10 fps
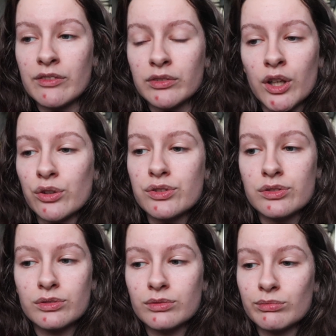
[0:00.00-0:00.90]
I've
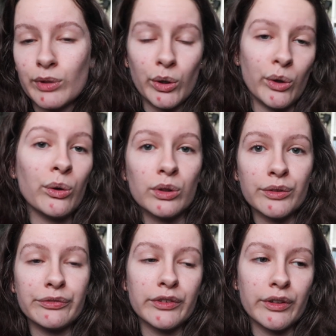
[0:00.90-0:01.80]
lost all
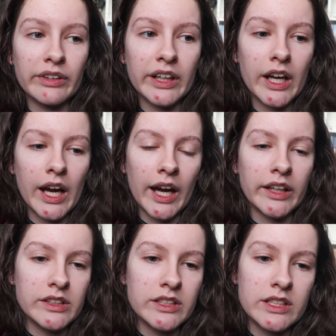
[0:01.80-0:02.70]
love for it
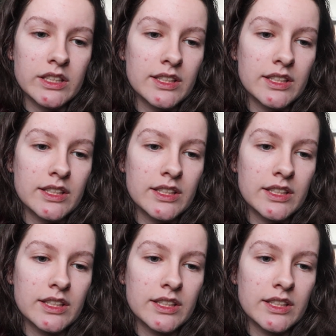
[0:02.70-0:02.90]
and